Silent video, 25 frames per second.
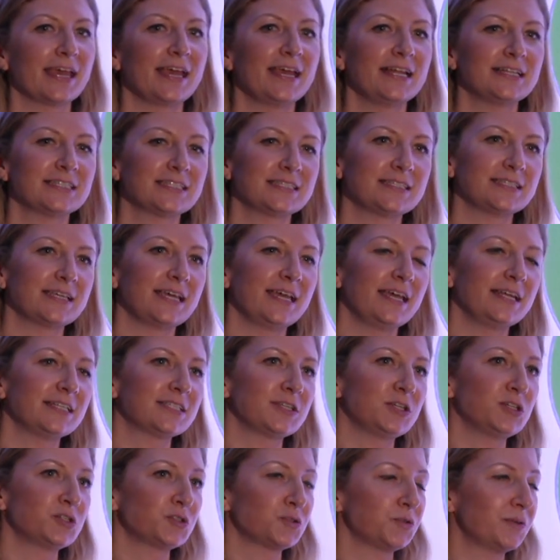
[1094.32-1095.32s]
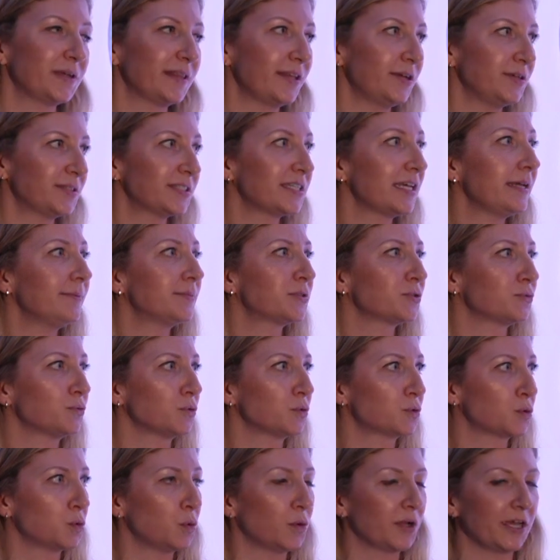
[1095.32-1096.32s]
it's ensuring those teams are all
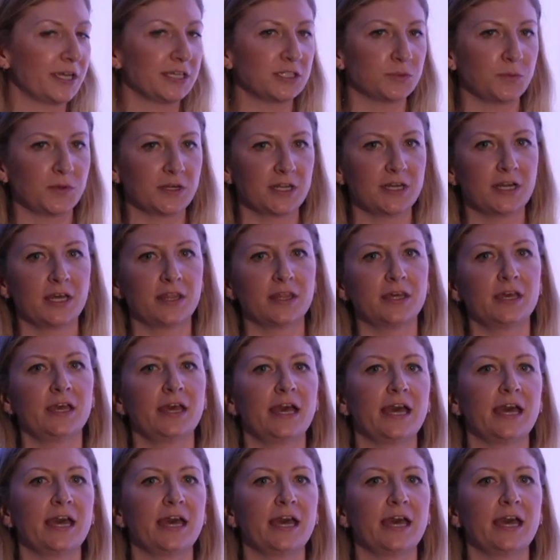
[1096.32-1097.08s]
talking to one another,